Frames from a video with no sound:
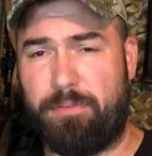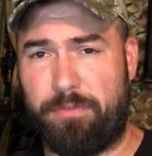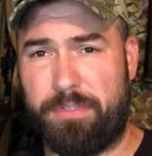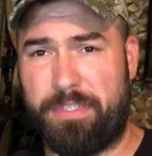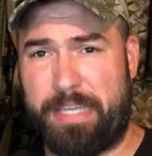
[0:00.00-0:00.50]

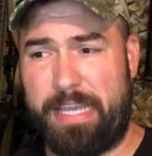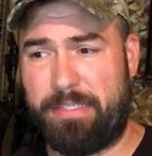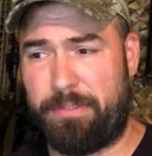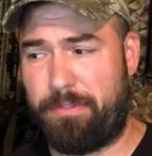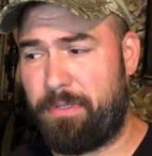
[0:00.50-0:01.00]
natural
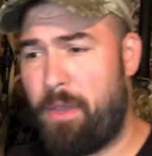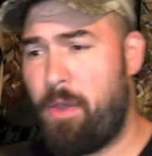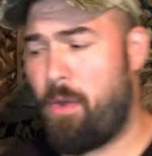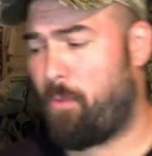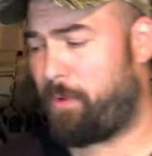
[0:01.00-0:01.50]
disasters.
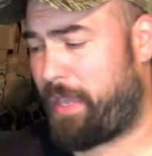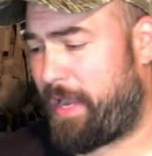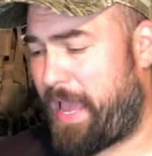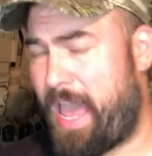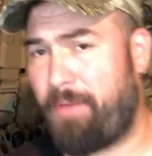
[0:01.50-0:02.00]
We
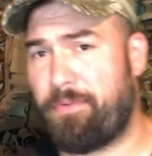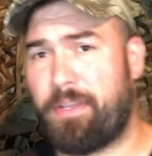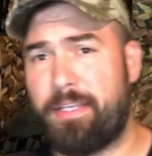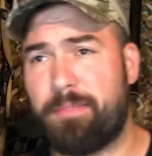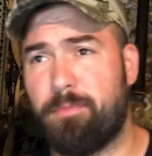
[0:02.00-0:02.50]
had half a
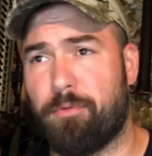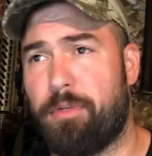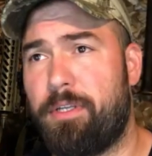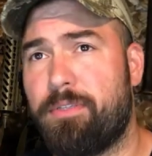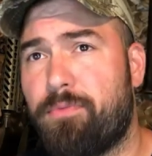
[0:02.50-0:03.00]
dozen
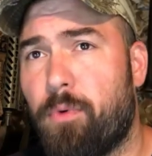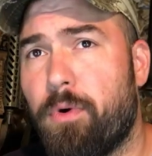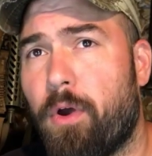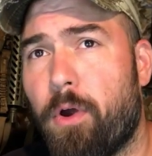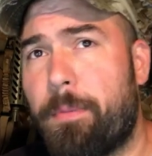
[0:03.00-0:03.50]
Marines,
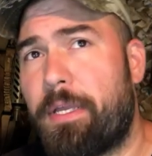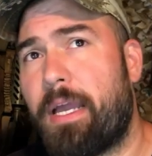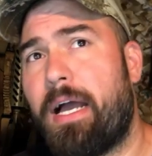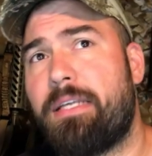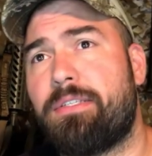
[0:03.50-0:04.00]
4 Army
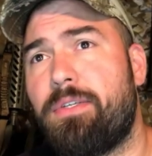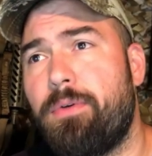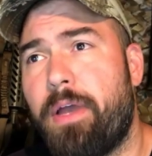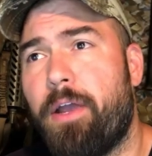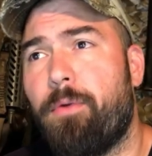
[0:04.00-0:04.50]
guys,
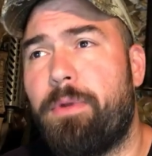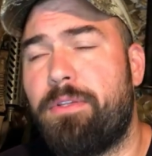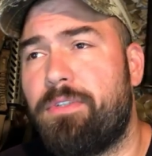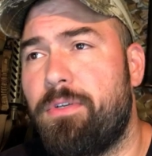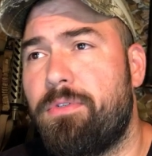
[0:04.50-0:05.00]
2
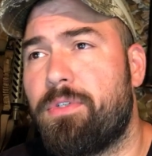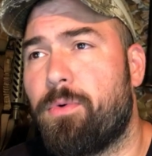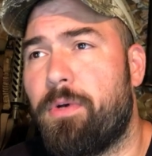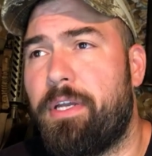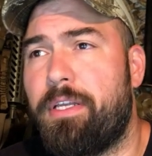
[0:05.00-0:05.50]
Airmen, 2
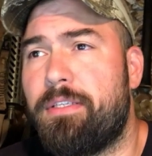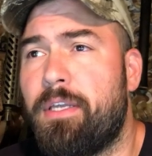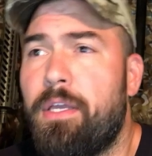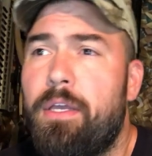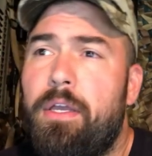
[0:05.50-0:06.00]
Squids,
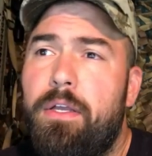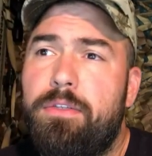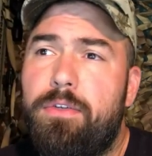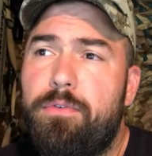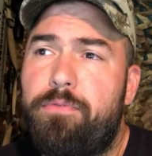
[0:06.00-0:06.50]

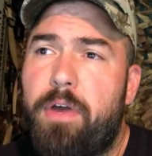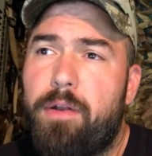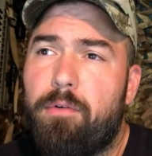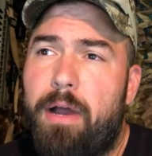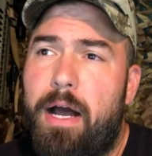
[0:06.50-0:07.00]
2
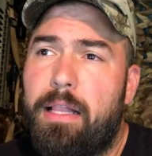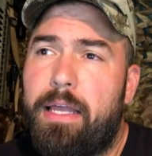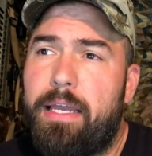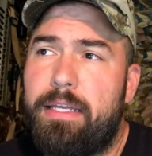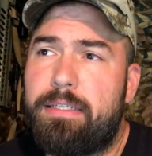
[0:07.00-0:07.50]

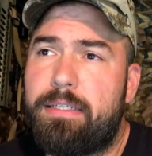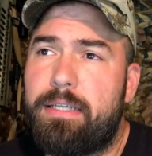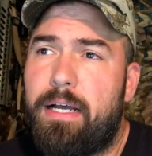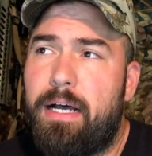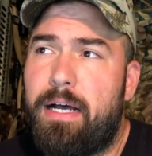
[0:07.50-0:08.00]

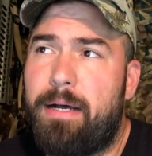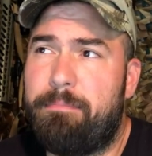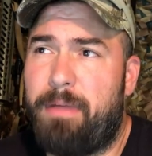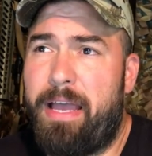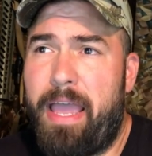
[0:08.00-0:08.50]
Federales,
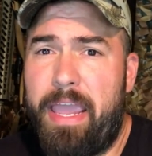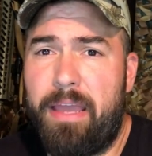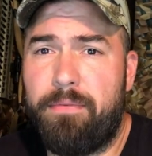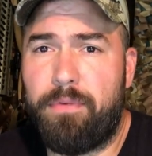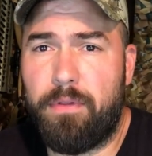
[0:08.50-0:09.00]
a
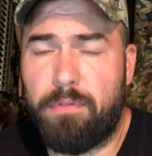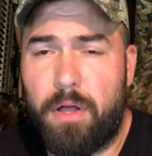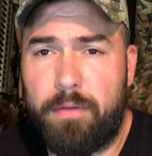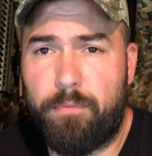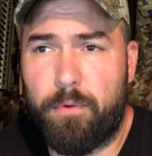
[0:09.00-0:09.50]
handful of
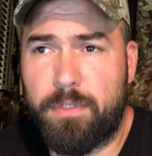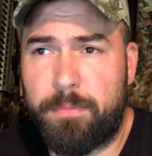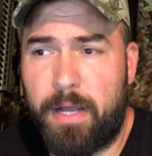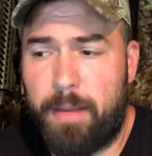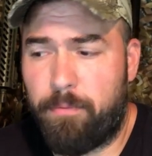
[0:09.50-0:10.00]
law
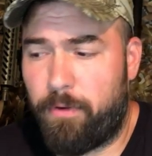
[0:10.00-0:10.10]
enforcement